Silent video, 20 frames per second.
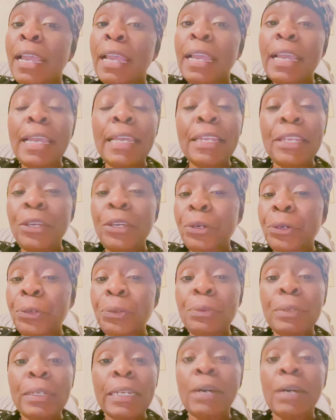
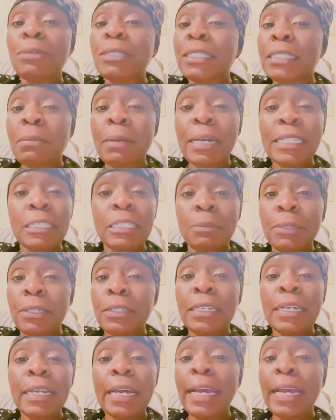Anywho, that was in my
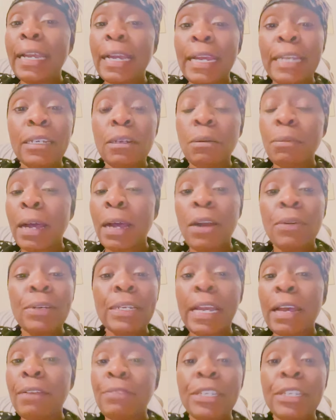spirit tonight. I
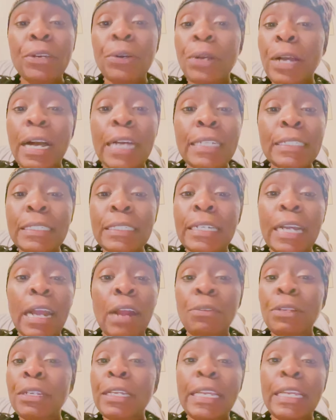already got video content.
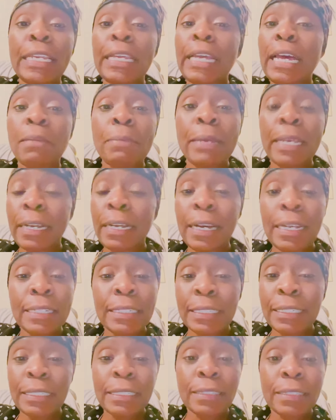I really ain't got to make
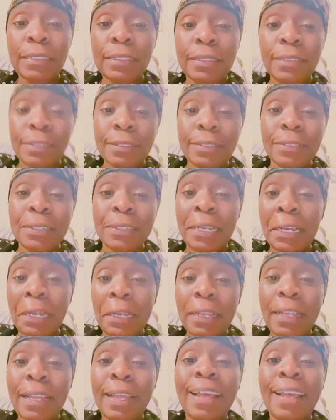content,
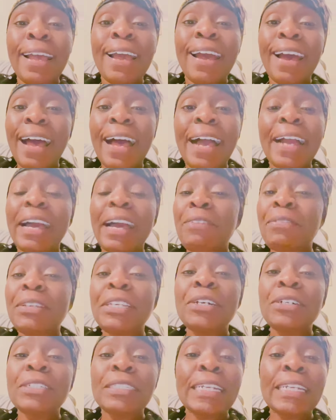okay? I got
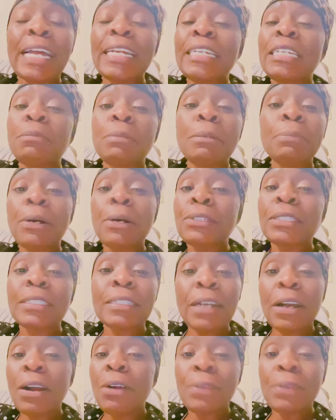videos that I need to be
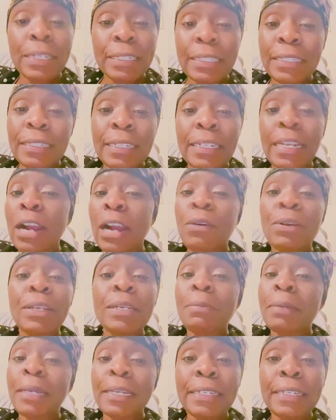posting already, that I
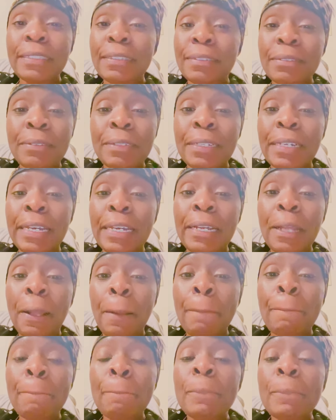already made, okay?
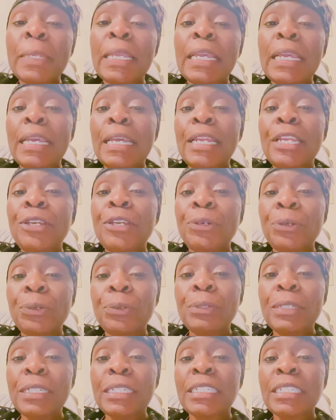
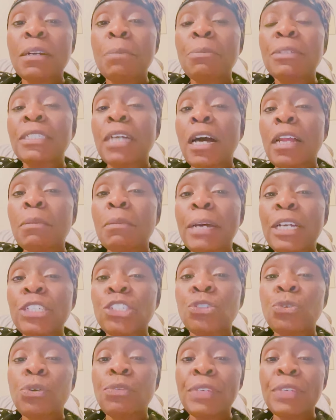Anywho, this summer is all about
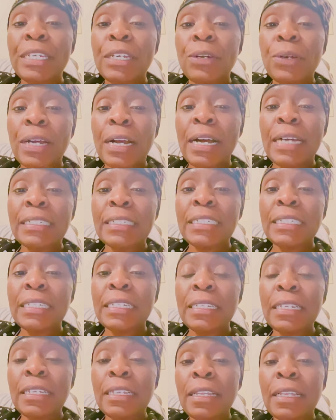short video content.